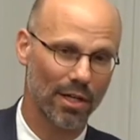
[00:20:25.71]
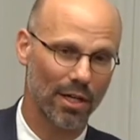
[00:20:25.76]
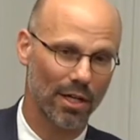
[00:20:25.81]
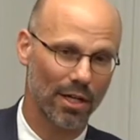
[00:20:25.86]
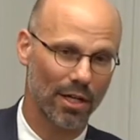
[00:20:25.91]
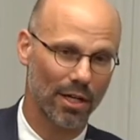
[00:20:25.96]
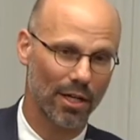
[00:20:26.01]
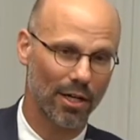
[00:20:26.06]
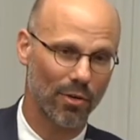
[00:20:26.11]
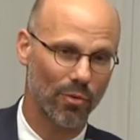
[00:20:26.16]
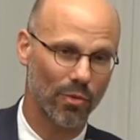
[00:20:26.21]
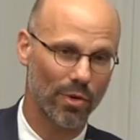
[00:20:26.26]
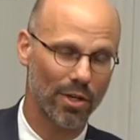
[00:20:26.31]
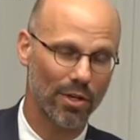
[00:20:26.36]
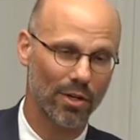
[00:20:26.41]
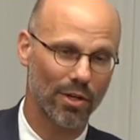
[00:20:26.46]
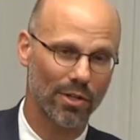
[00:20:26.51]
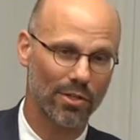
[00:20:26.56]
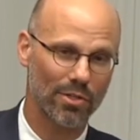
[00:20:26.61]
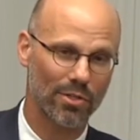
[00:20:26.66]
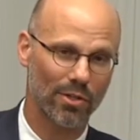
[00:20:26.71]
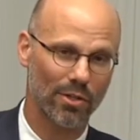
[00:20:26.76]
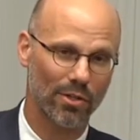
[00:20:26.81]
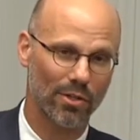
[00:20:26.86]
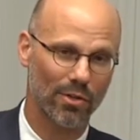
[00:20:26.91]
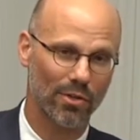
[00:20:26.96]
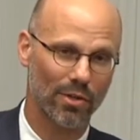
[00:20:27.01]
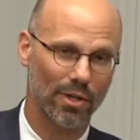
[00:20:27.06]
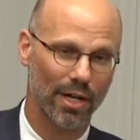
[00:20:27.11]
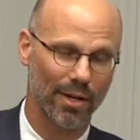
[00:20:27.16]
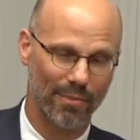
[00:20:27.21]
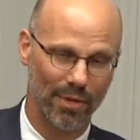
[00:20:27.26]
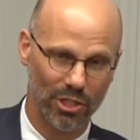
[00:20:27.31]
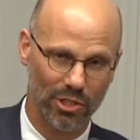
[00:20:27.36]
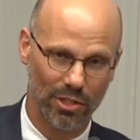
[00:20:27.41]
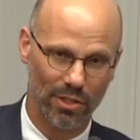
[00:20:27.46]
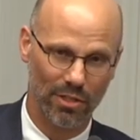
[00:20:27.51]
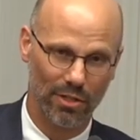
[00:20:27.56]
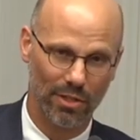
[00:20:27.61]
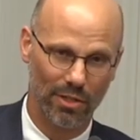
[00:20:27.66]
Uh, we also, I
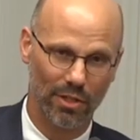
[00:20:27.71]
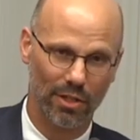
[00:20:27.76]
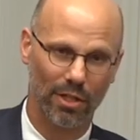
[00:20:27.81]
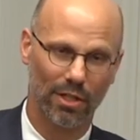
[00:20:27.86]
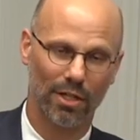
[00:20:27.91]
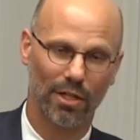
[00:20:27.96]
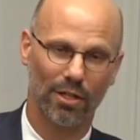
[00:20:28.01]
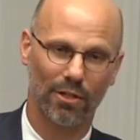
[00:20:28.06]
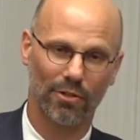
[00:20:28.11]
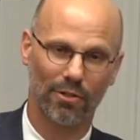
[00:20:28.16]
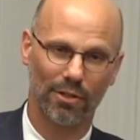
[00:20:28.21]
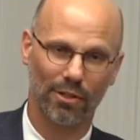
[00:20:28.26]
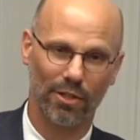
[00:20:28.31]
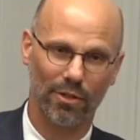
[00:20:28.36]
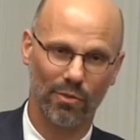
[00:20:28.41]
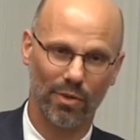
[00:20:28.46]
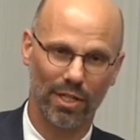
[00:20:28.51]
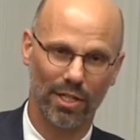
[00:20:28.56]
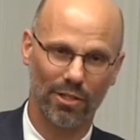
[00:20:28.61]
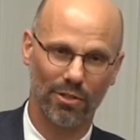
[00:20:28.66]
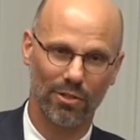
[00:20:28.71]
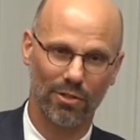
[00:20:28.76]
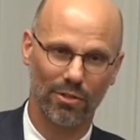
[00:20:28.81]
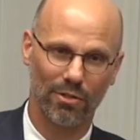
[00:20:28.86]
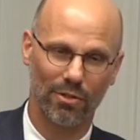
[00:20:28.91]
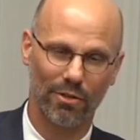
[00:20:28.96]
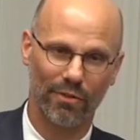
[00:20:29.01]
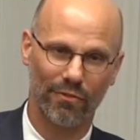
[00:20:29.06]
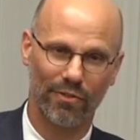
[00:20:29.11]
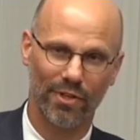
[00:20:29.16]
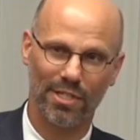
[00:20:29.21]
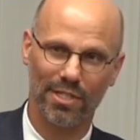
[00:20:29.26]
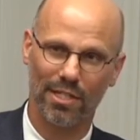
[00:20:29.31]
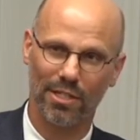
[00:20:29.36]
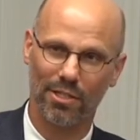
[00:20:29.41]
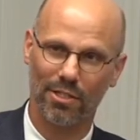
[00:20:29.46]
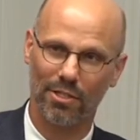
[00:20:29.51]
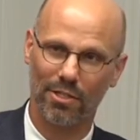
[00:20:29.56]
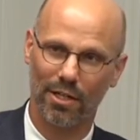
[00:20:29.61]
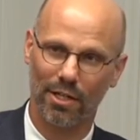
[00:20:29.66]
mentioned uh, earlier, we do a
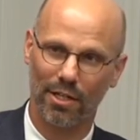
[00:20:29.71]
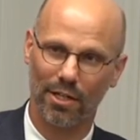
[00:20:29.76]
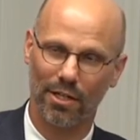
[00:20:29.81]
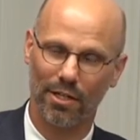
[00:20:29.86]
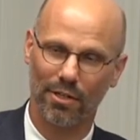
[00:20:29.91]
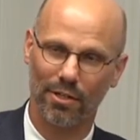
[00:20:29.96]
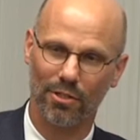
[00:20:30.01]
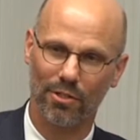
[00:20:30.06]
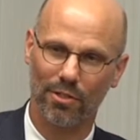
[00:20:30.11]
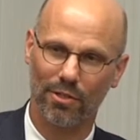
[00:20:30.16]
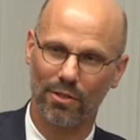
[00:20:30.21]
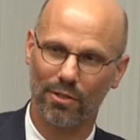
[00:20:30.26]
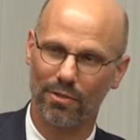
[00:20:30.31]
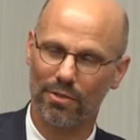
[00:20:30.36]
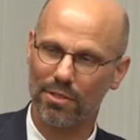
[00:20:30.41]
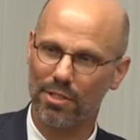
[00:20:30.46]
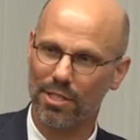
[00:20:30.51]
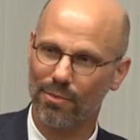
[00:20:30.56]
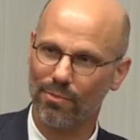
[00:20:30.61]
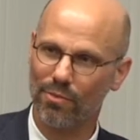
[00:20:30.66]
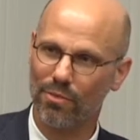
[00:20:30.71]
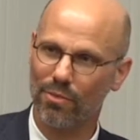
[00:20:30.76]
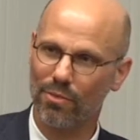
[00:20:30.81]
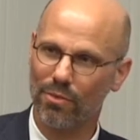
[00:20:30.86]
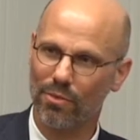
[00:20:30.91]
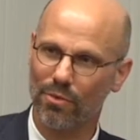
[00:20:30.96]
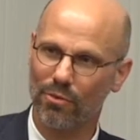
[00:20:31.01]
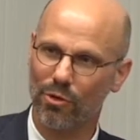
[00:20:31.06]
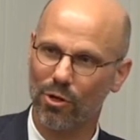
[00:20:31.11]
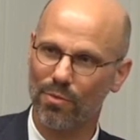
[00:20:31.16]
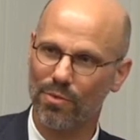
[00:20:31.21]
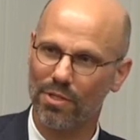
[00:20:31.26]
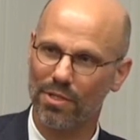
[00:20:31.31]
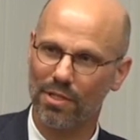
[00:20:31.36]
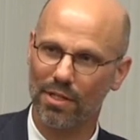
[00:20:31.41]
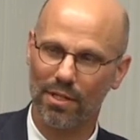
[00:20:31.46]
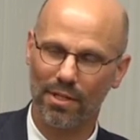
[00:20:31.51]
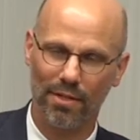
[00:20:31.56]
visit uh, to some groups